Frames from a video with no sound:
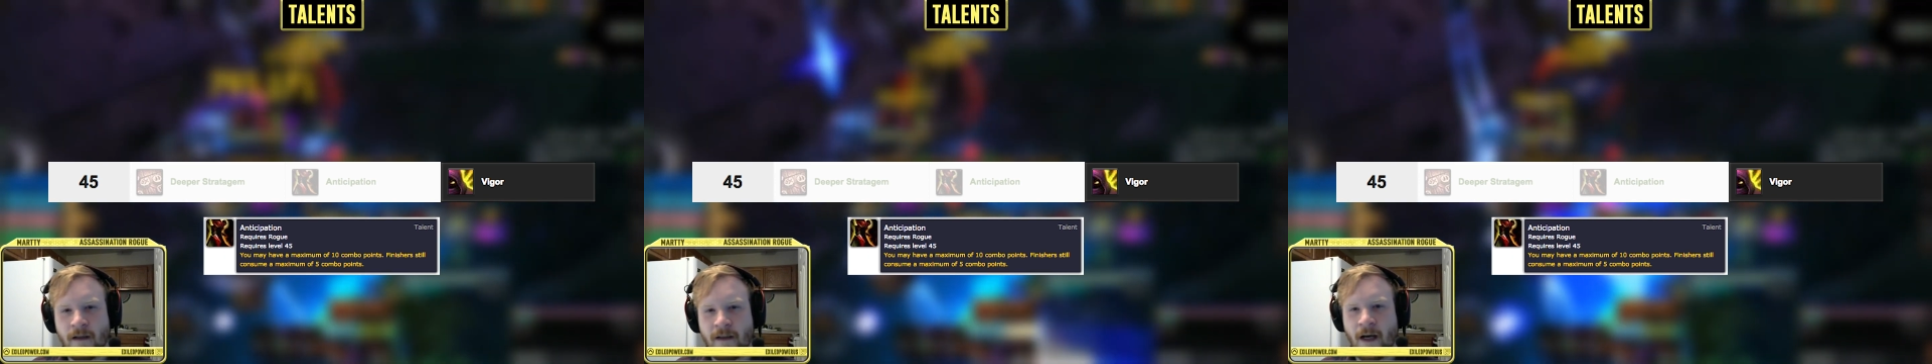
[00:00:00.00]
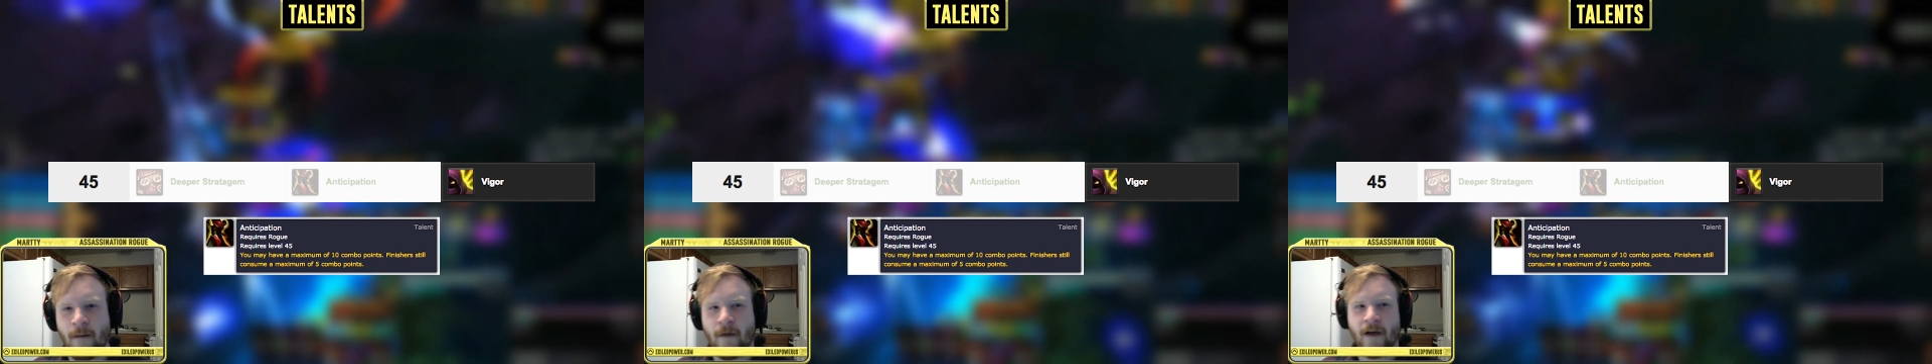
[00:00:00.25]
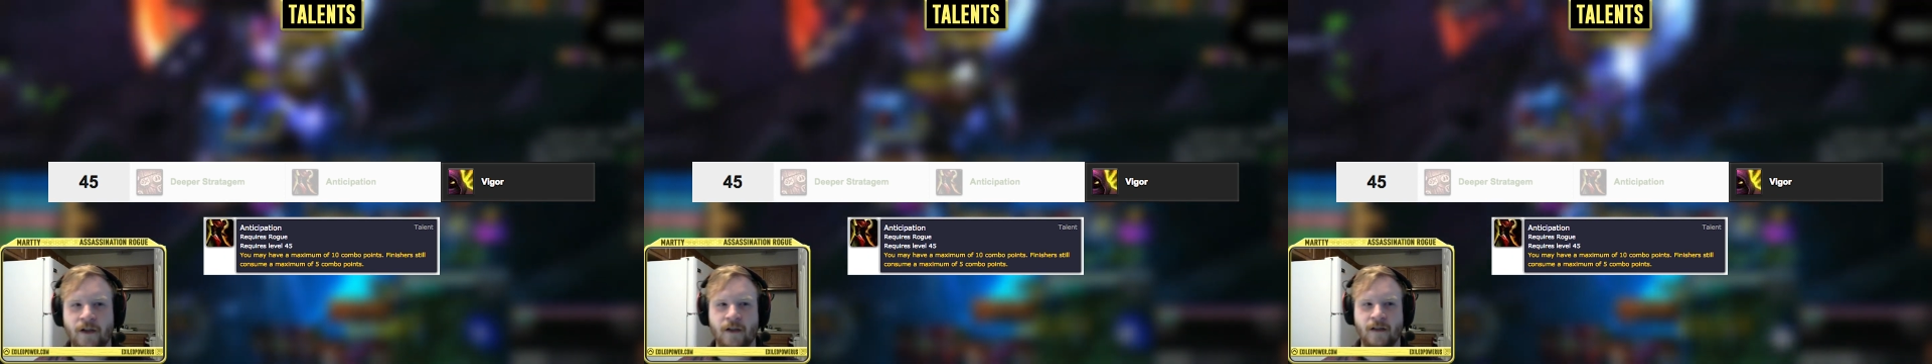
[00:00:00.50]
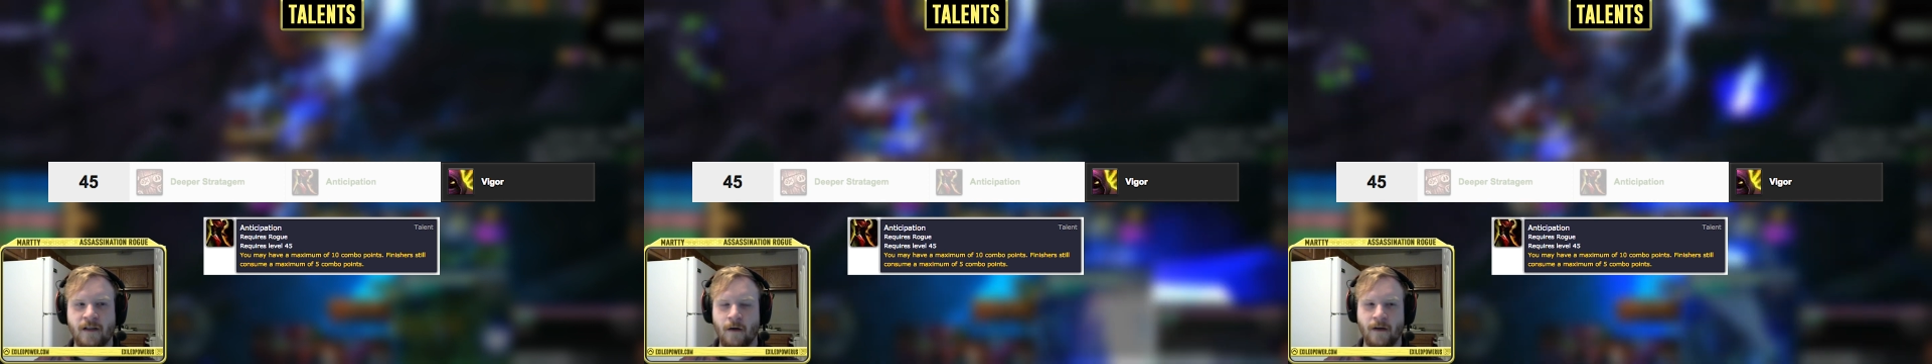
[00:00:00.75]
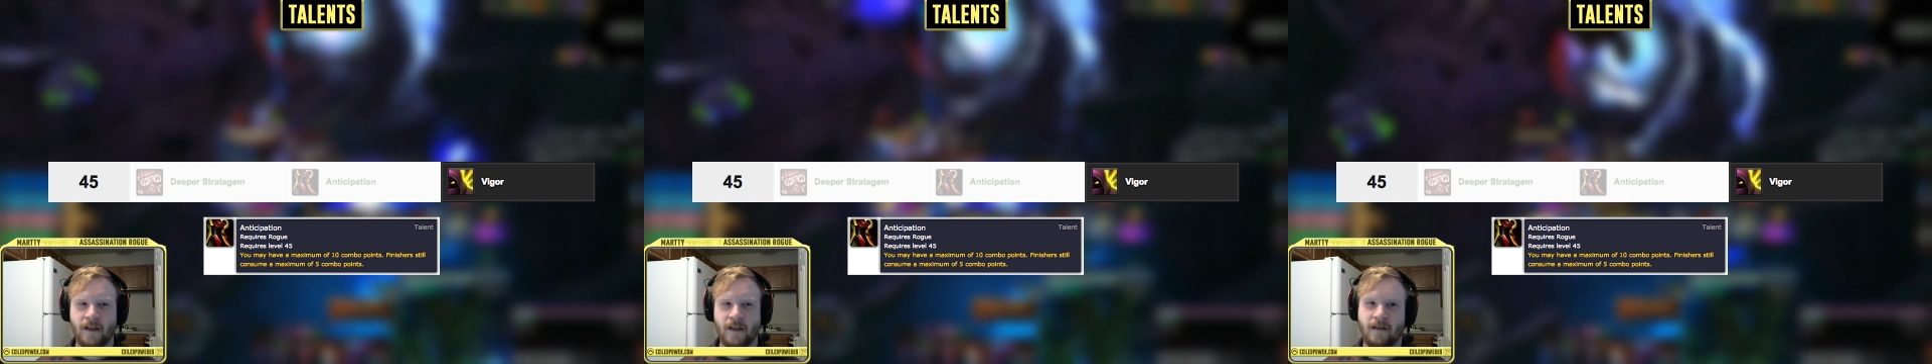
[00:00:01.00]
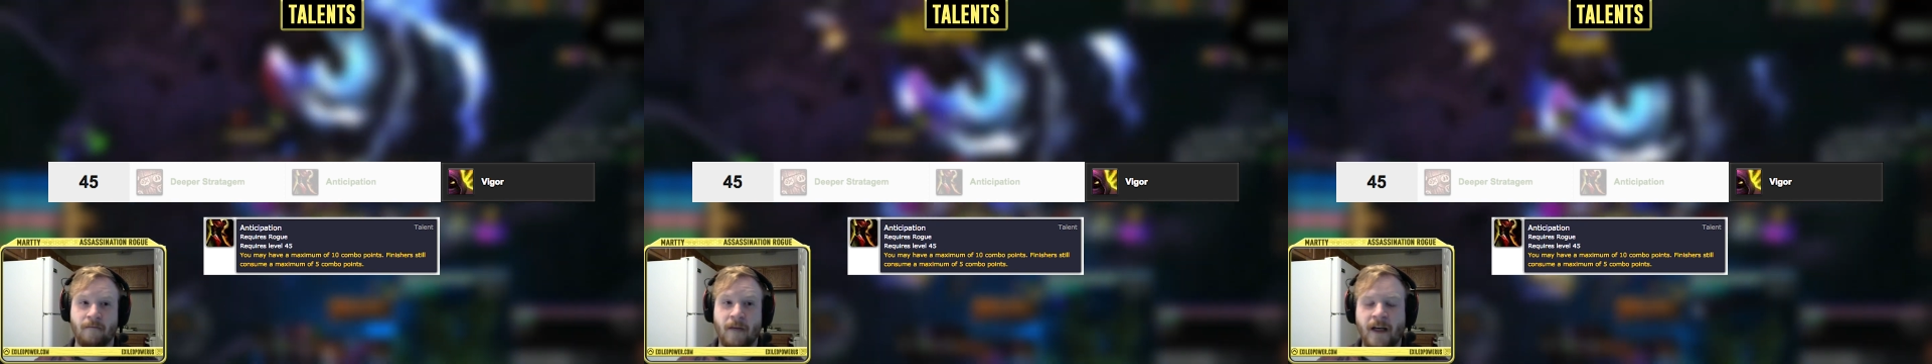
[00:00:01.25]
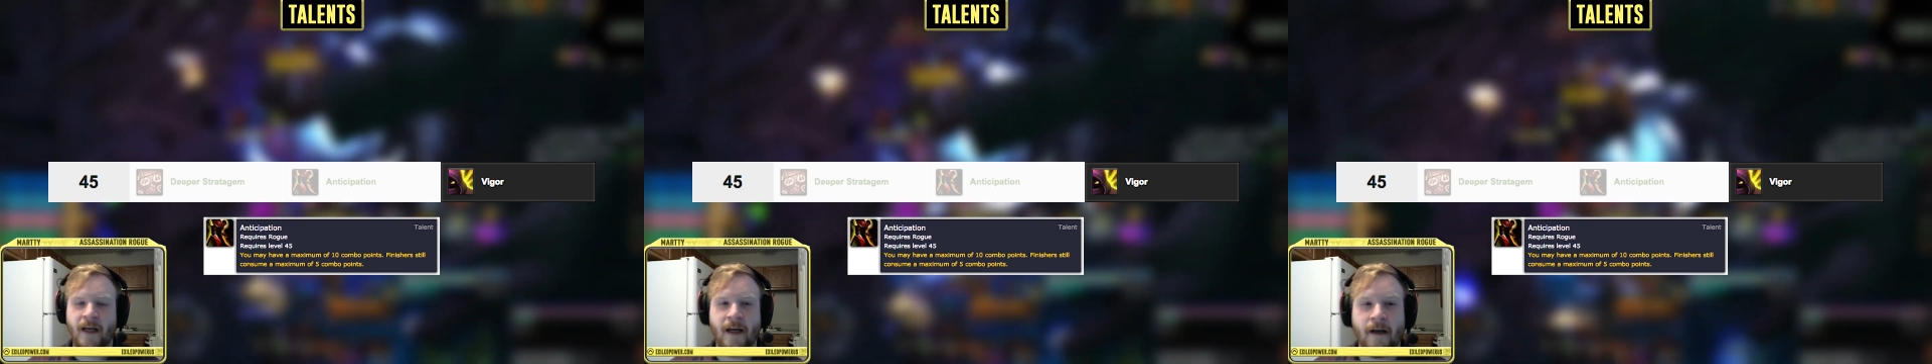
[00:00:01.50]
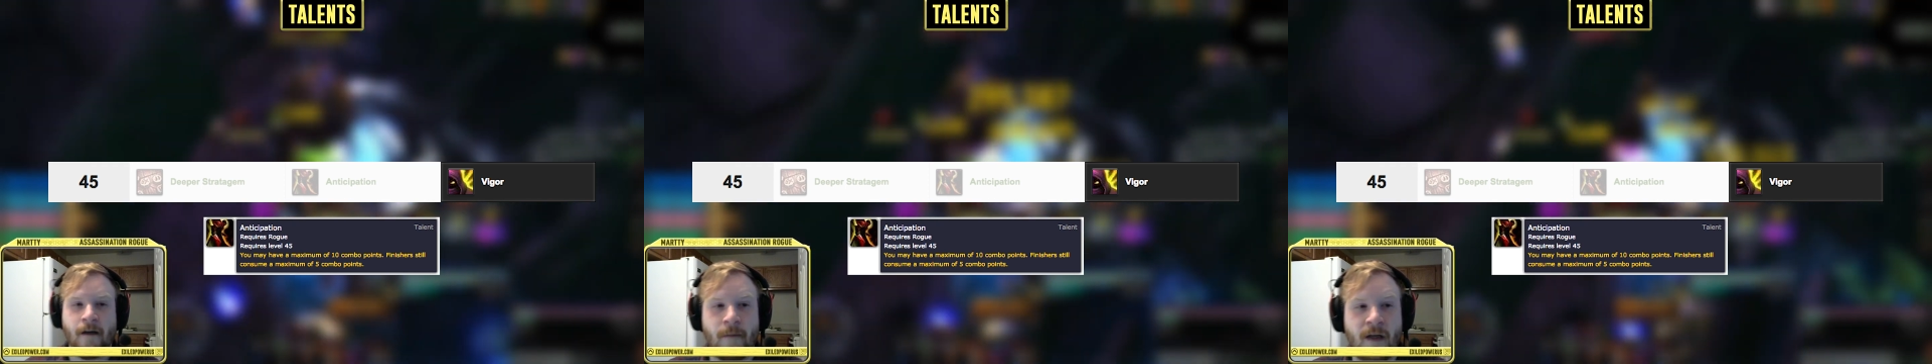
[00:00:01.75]
damage, and so it
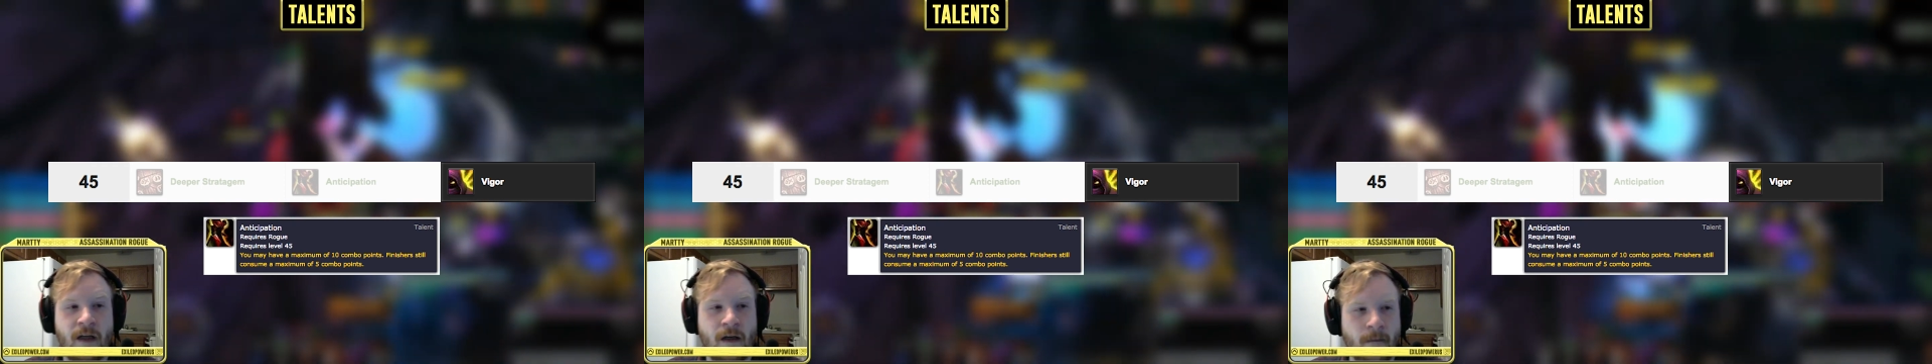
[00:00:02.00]
can't compete.